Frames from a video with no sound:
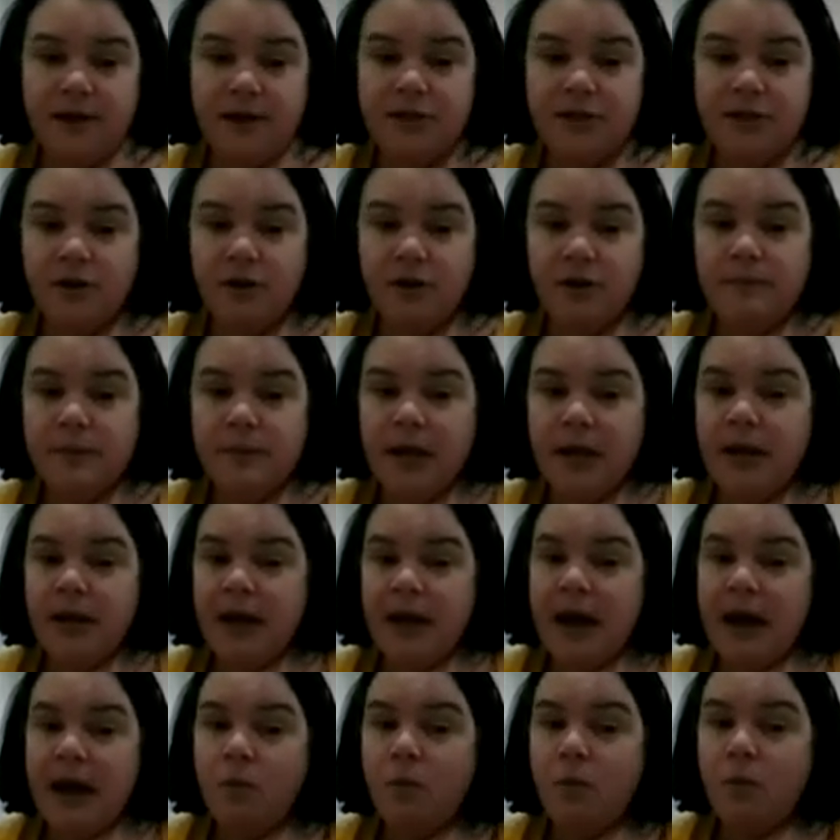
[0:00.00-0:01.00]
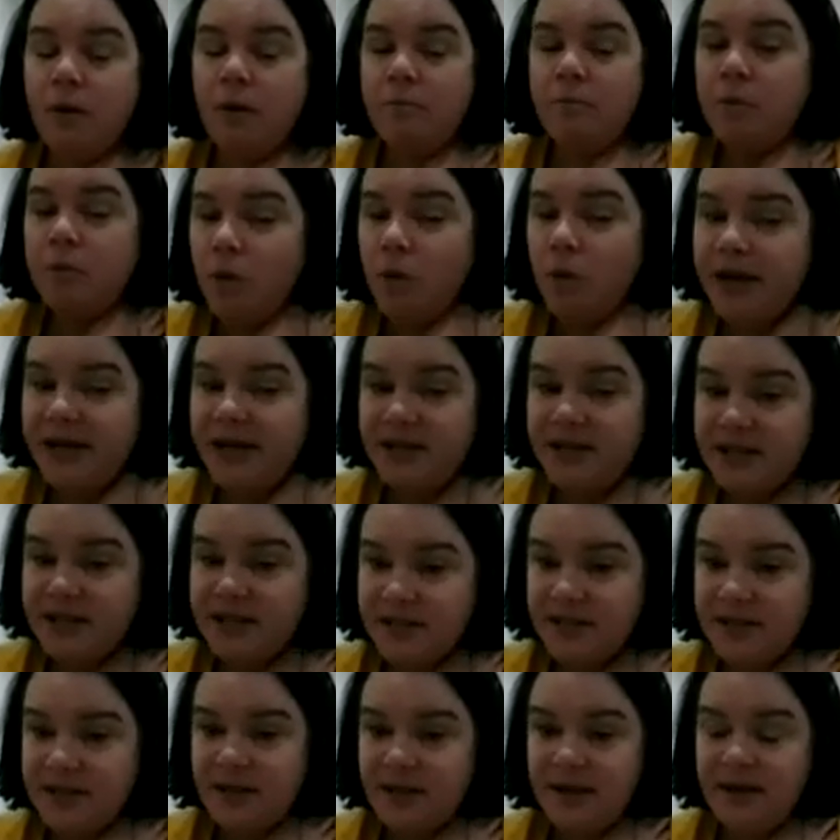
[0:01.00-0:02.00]
So at what point
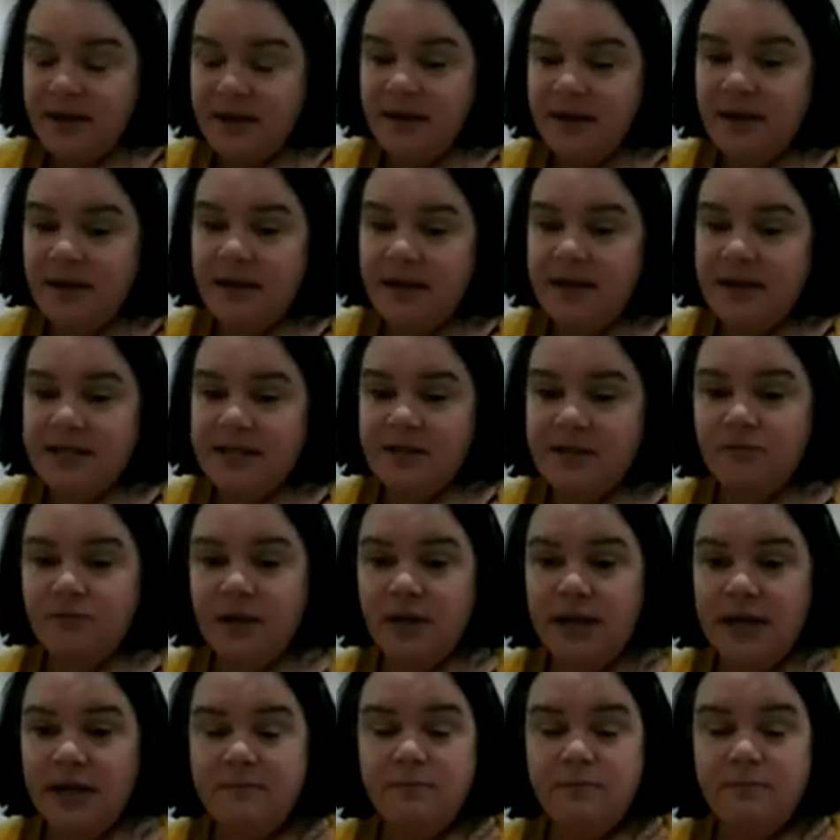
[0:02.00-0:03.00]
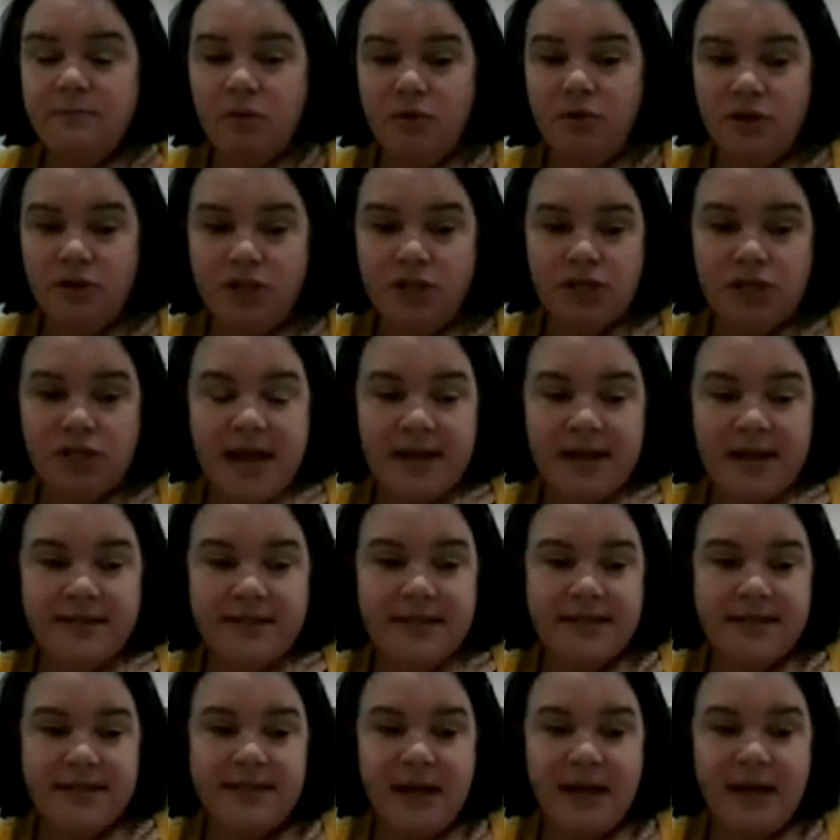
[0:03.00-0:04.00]
is it really important to
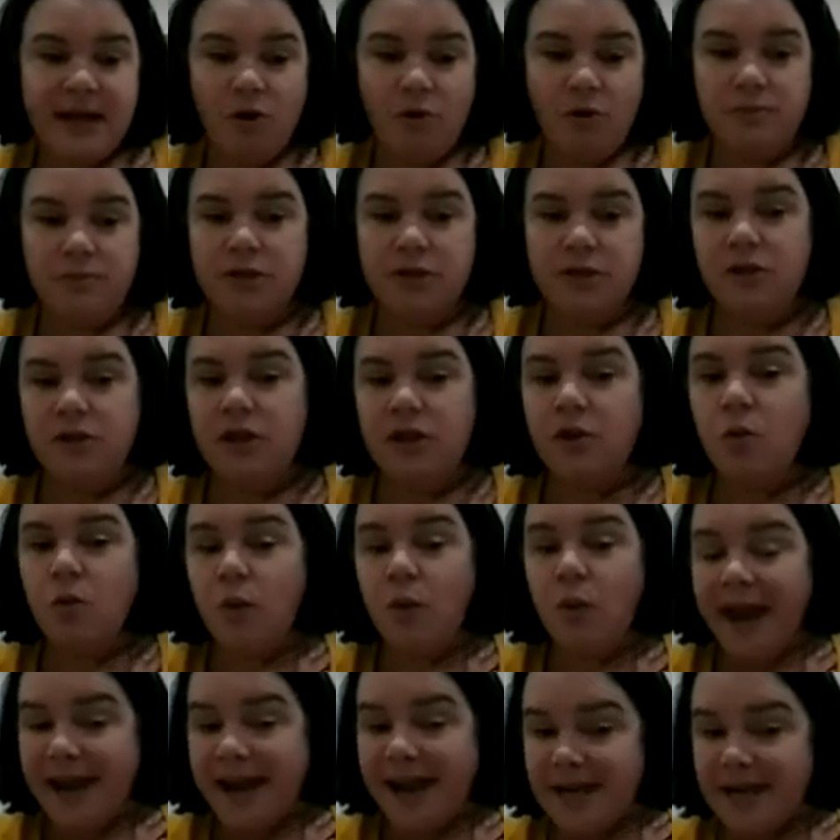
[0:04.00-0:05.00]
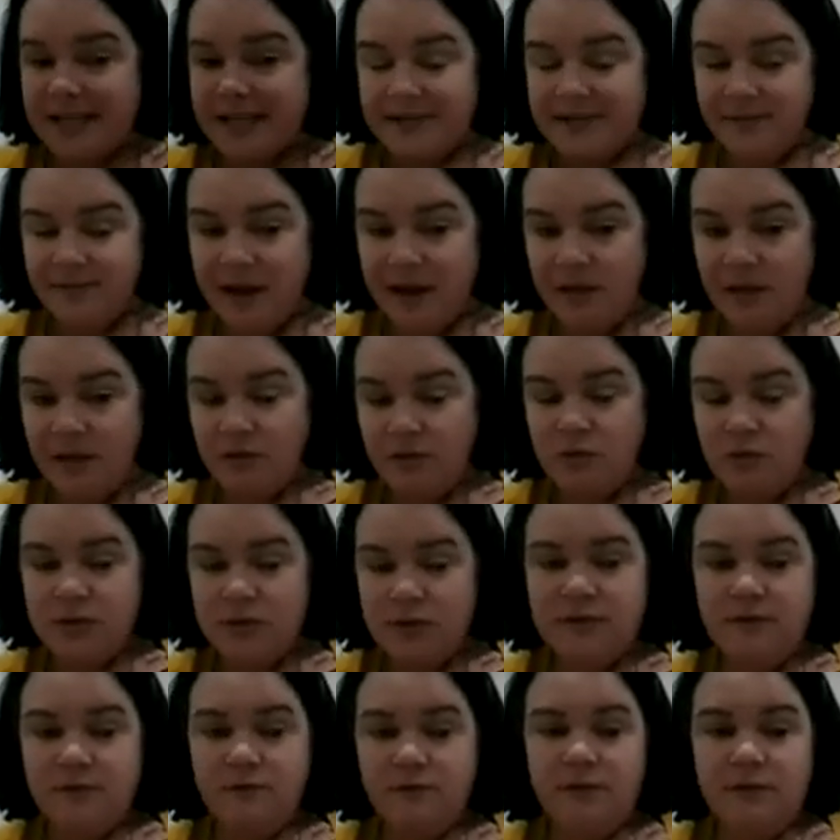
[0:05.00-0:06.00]
access help? So the awareness of our
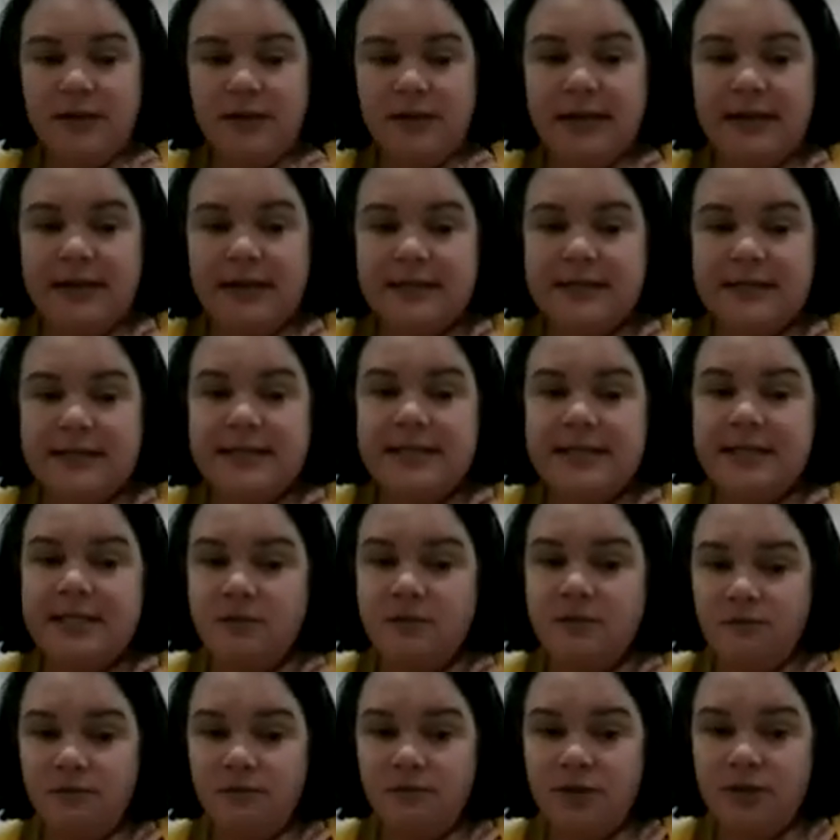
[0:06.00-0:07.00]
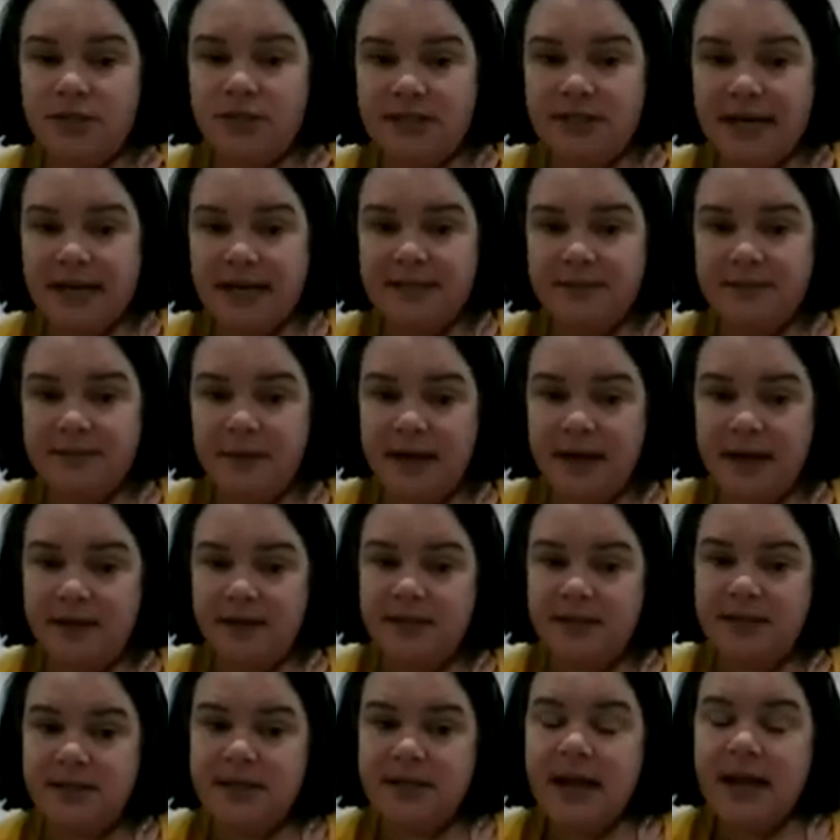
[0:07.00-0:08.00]
thoughts and feelings is the first
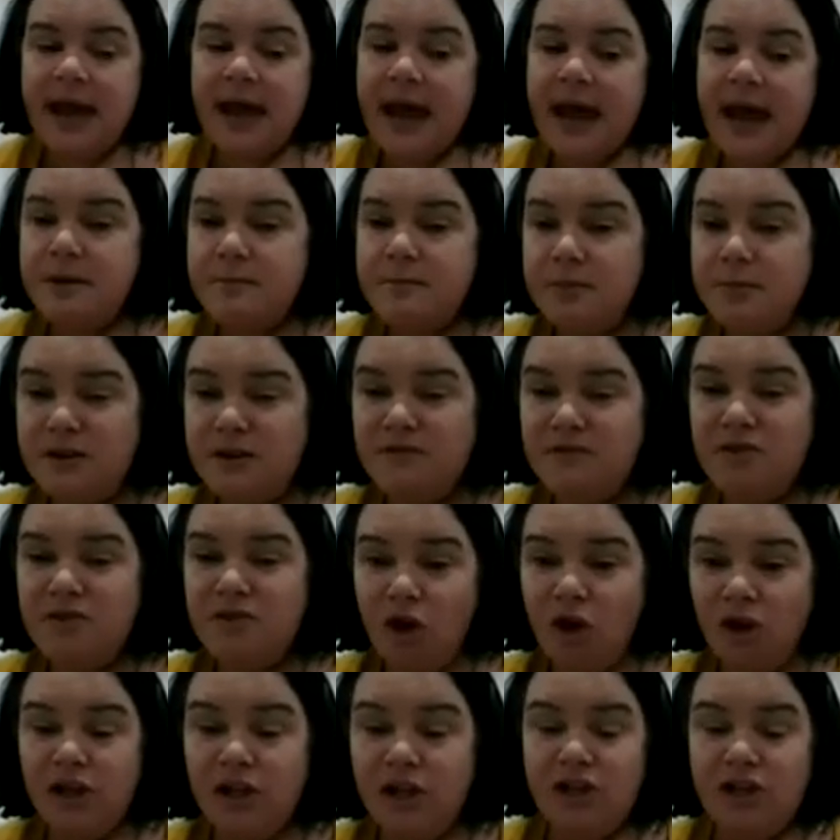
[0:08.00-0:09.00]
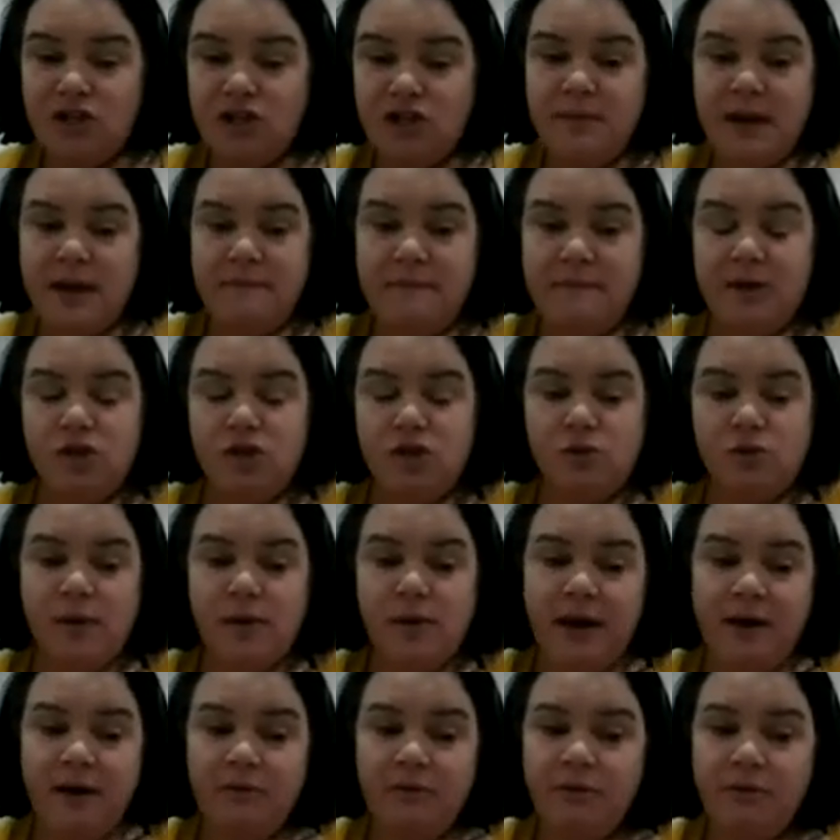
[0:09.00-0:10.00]
aspect, and a bit of knowledge about mental
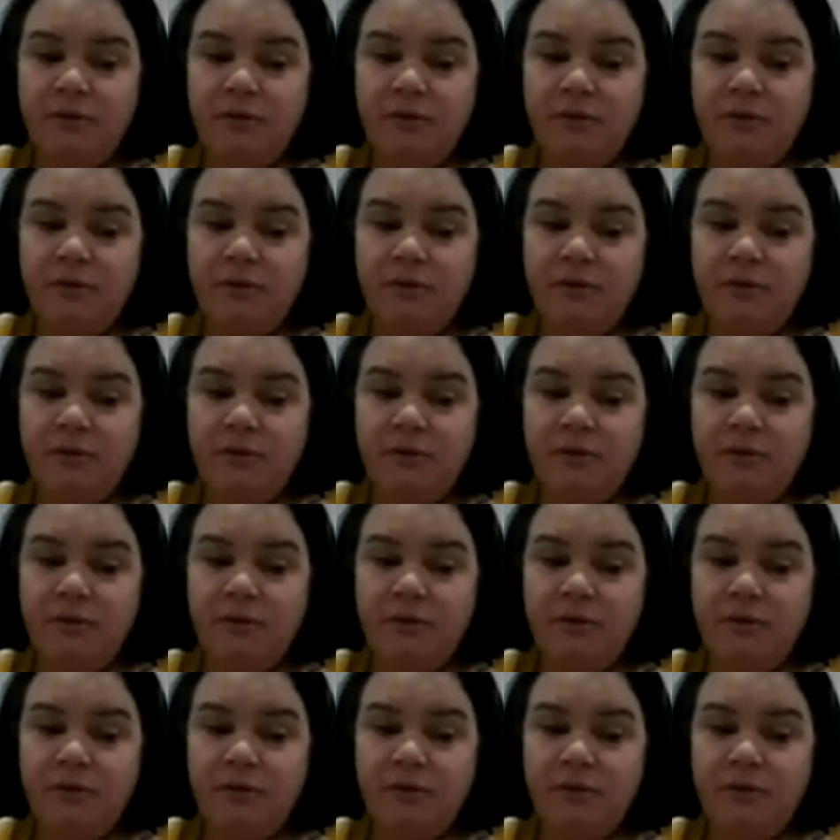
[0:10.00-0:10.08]
health.